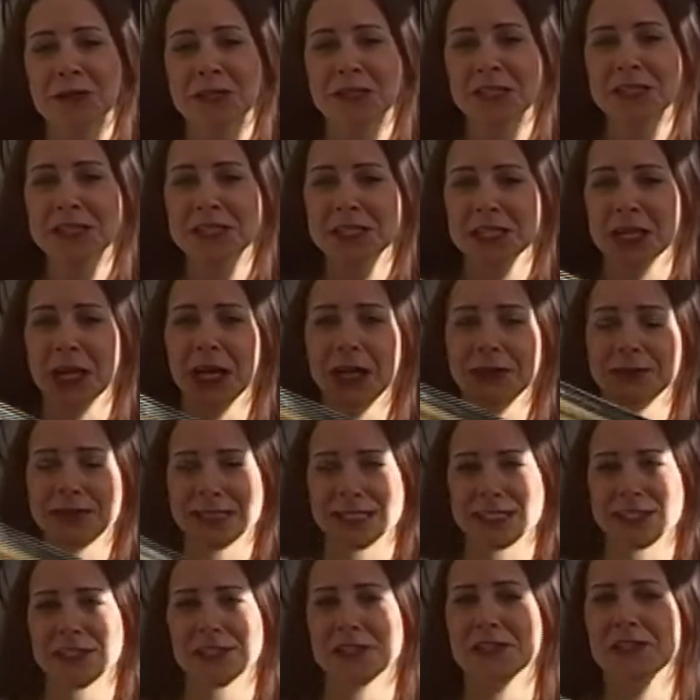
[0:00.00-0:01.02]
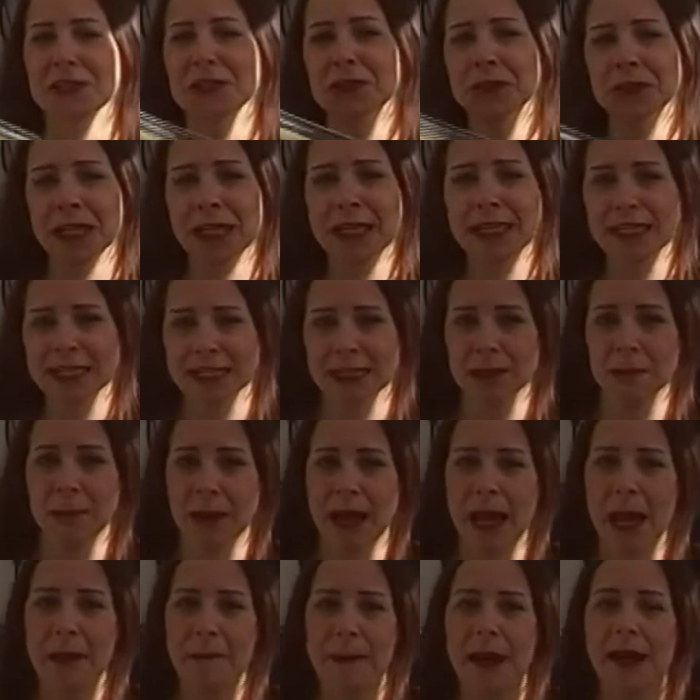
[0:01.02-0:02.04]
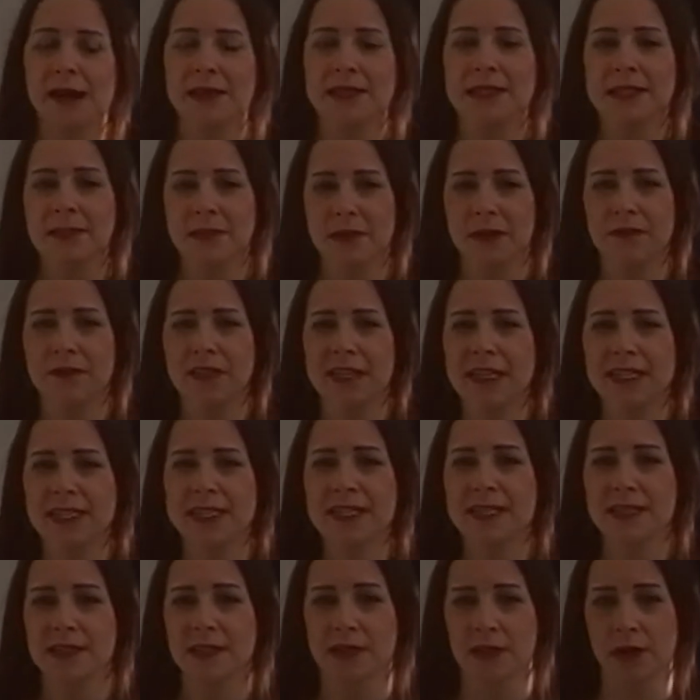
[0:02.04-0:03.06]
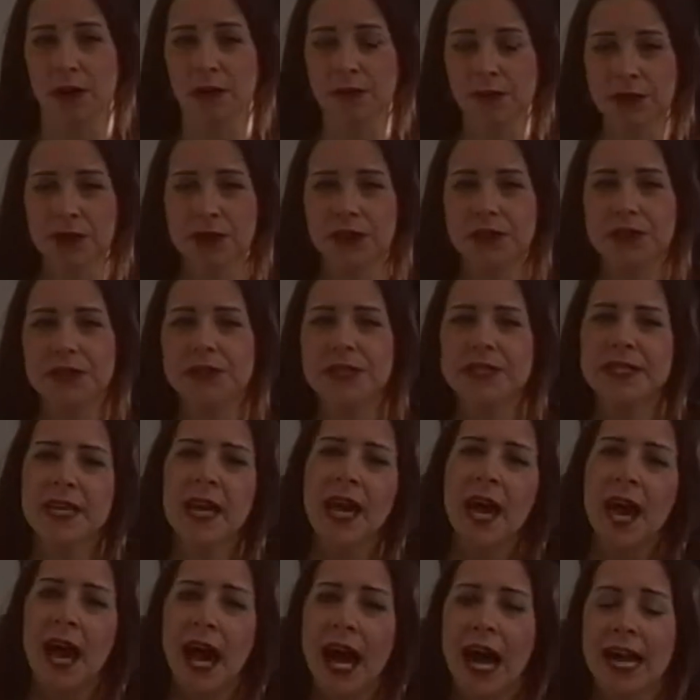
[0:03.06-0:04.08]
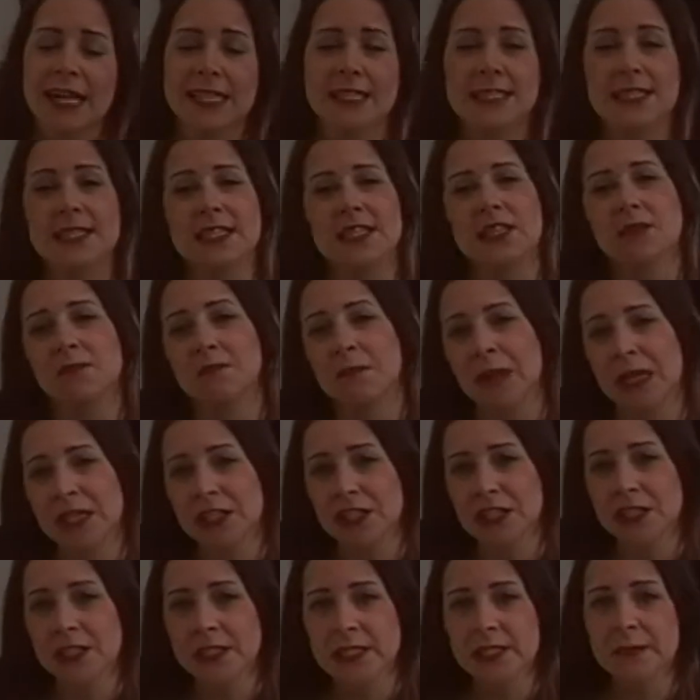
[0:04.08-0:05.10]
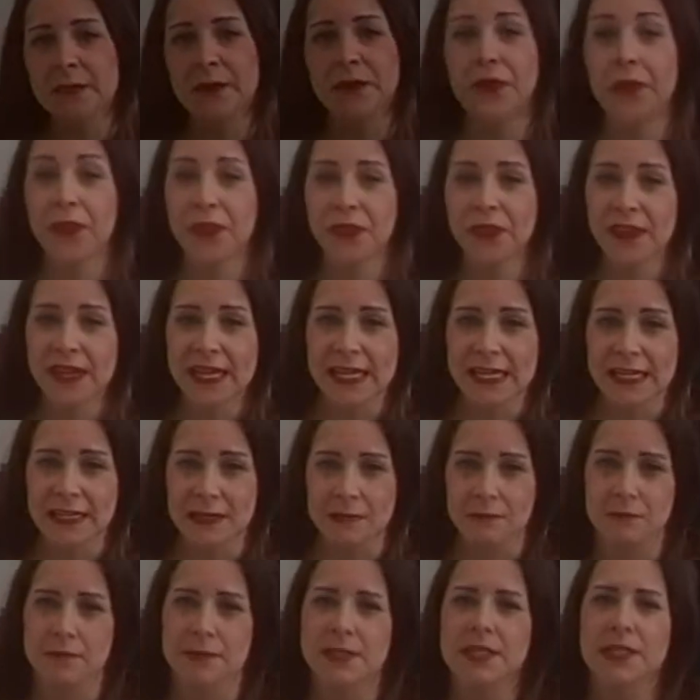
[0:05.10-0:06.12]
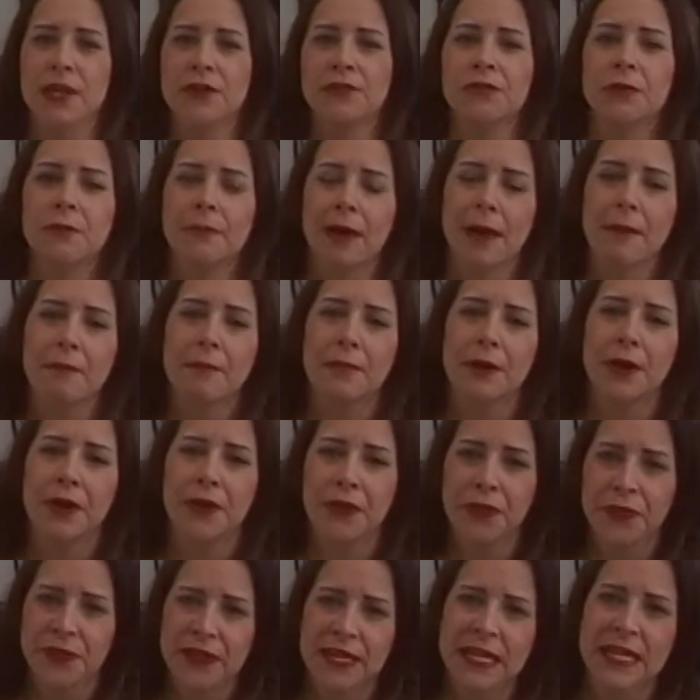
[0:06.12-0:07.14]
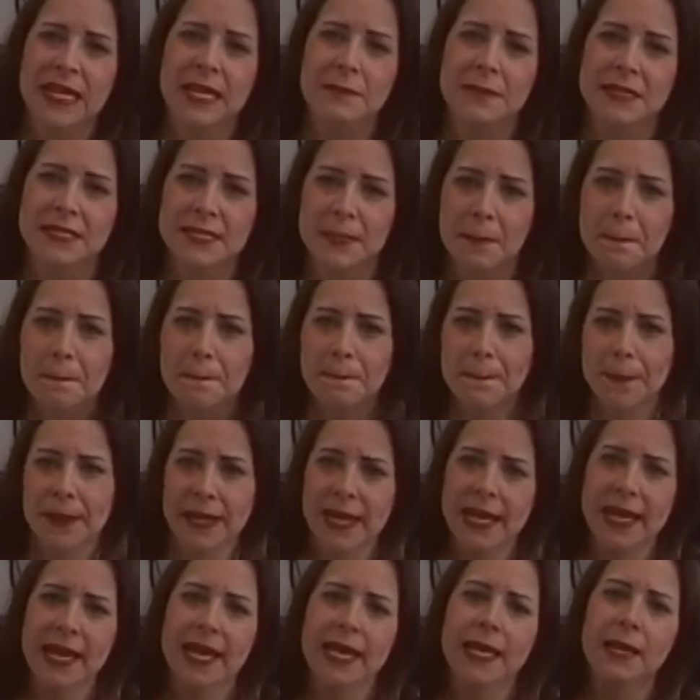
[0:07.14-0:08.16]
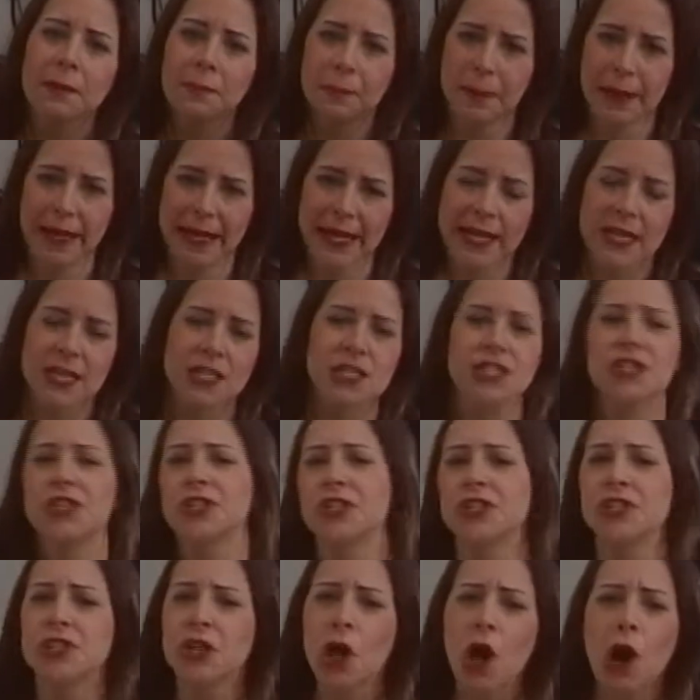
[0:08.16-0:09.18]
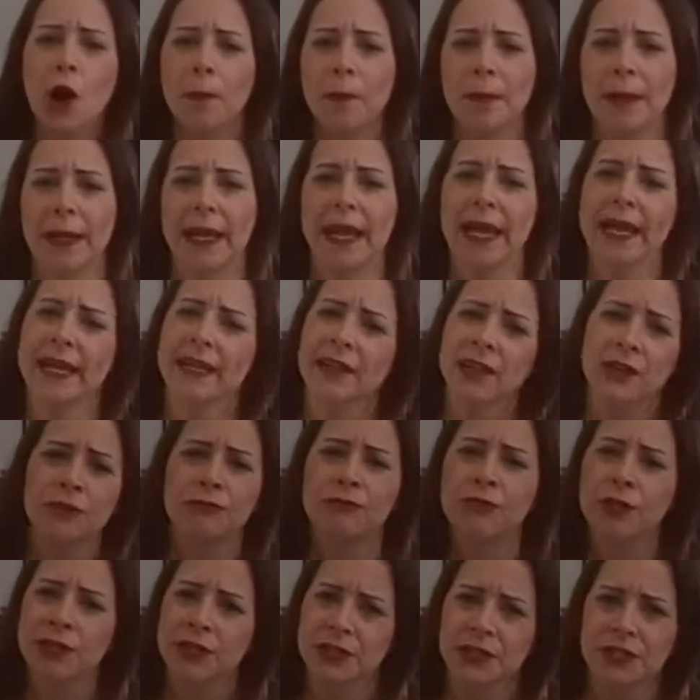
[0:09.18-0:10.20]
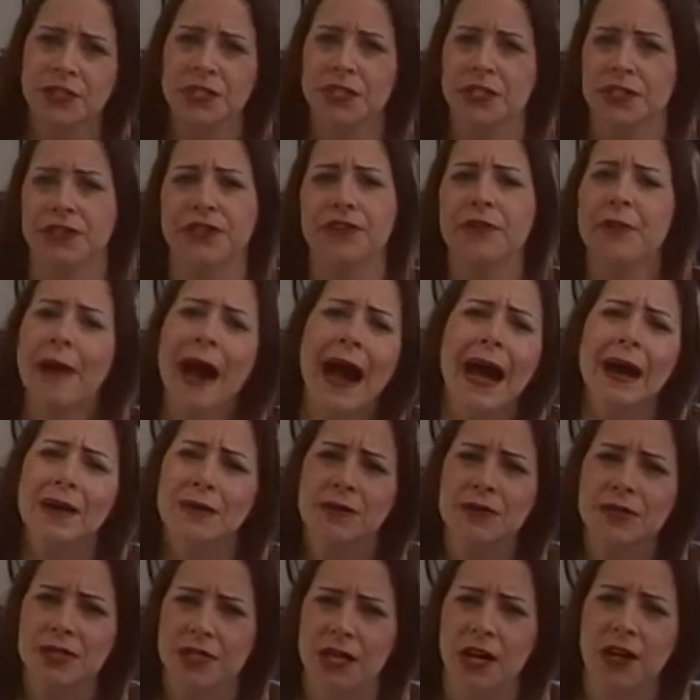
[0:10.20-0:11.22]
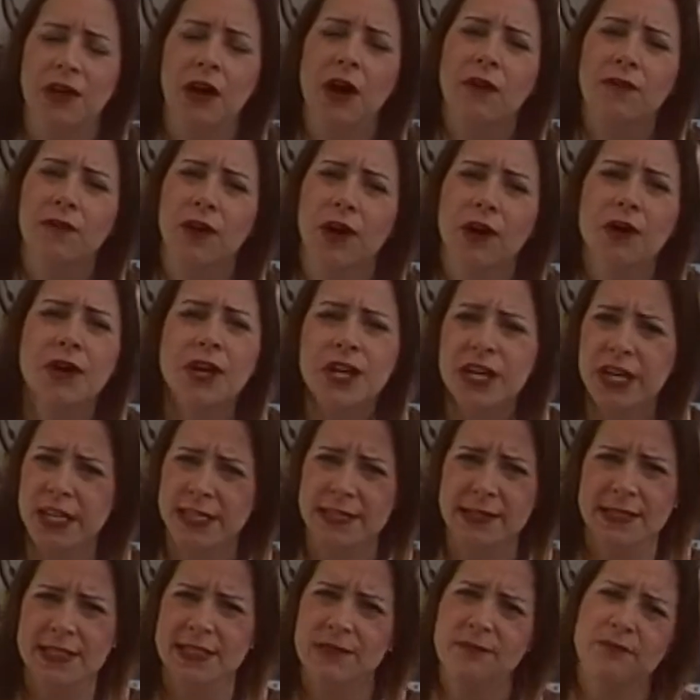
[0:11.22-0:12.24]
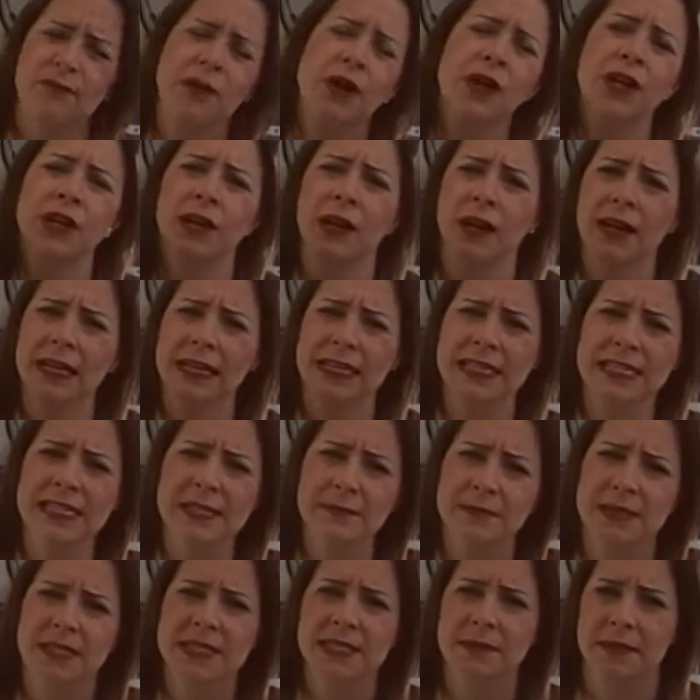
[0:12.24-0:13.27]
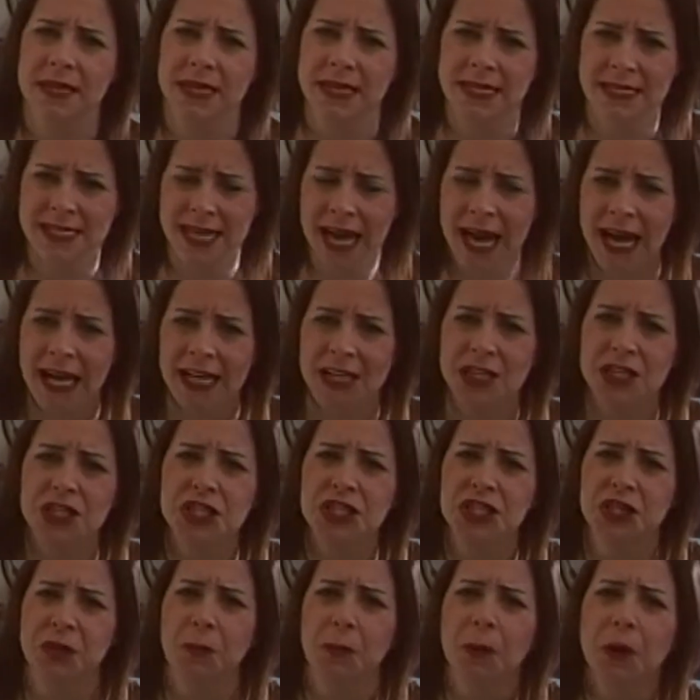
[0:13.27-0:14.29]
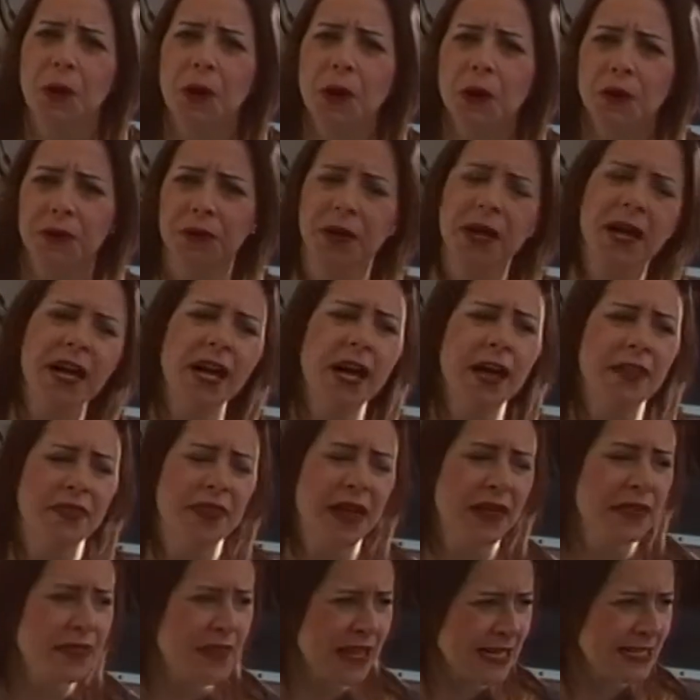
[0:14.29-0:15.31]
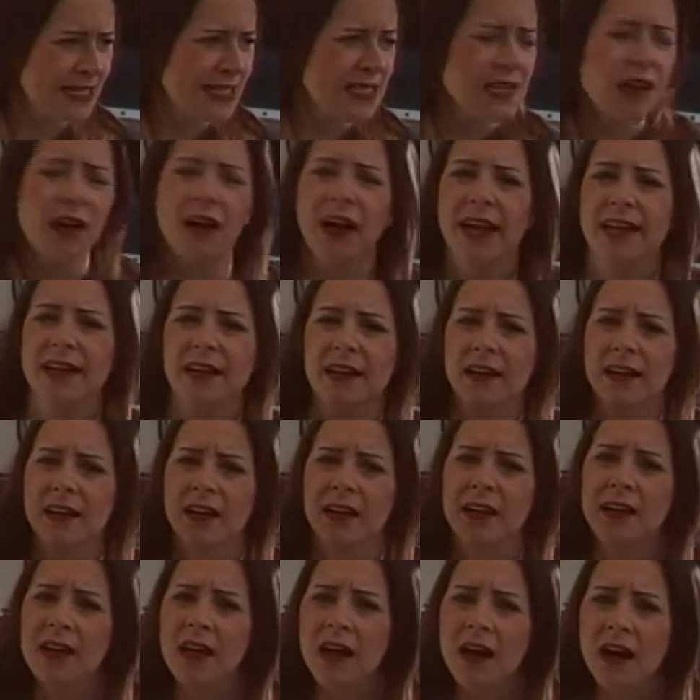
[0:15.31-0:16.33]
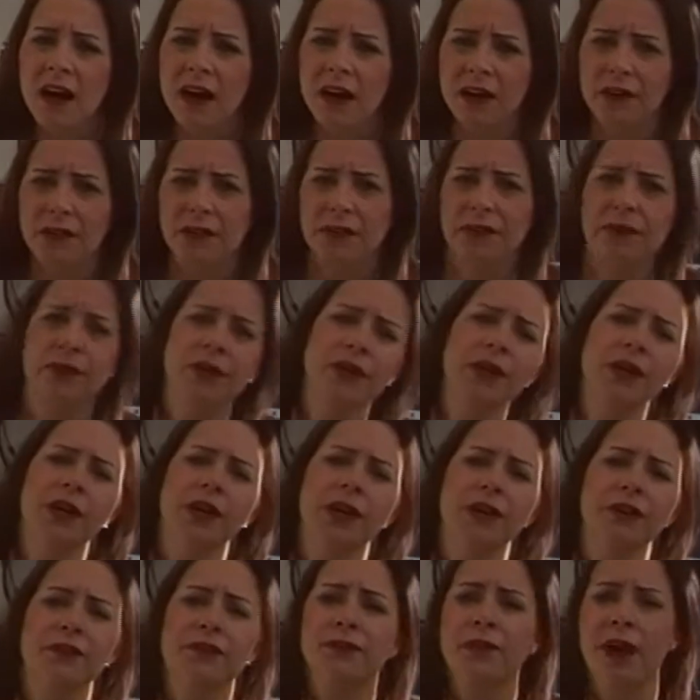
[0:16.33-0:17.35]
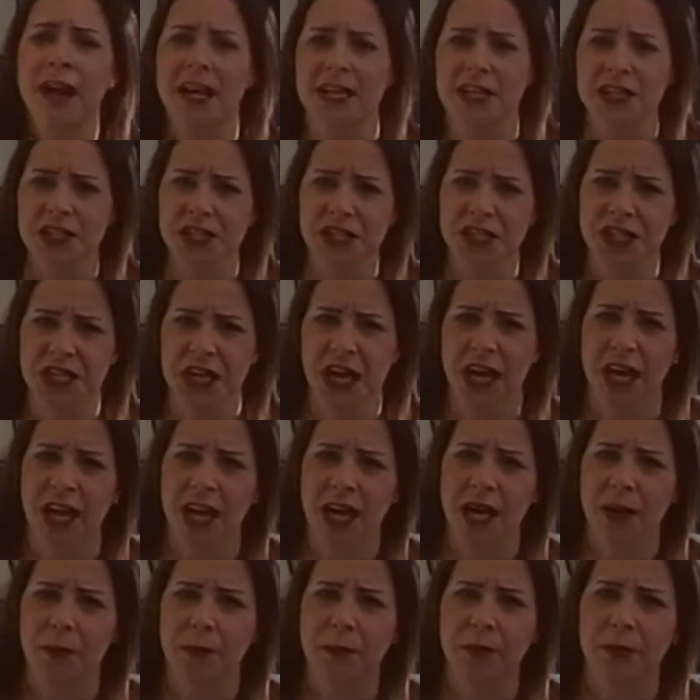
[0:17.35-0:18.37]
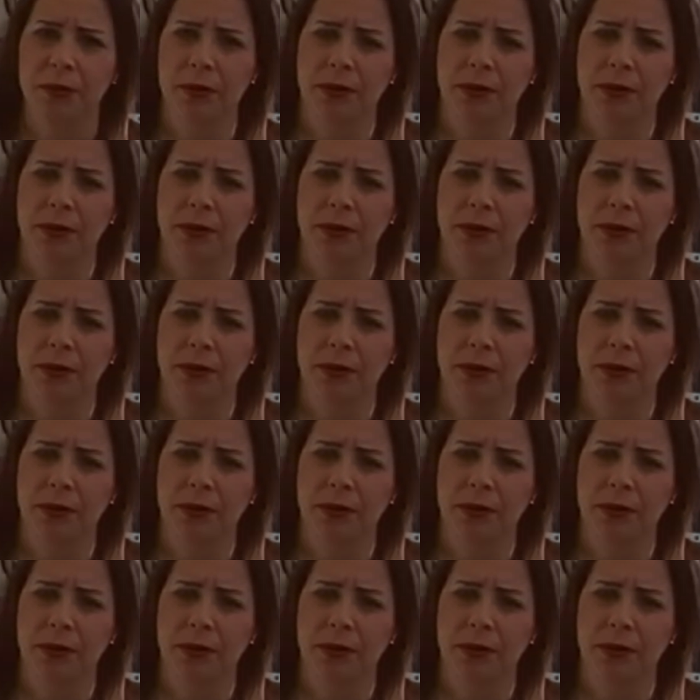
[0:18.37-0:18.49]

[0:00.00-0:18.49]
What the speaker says: I want to do is just talk a little bit about some of these novels and mention some of the themes. So remember, theme is a big picture topic that runs throughout a novel. So it's unlikely to be something tangible. They're things like love, friendship,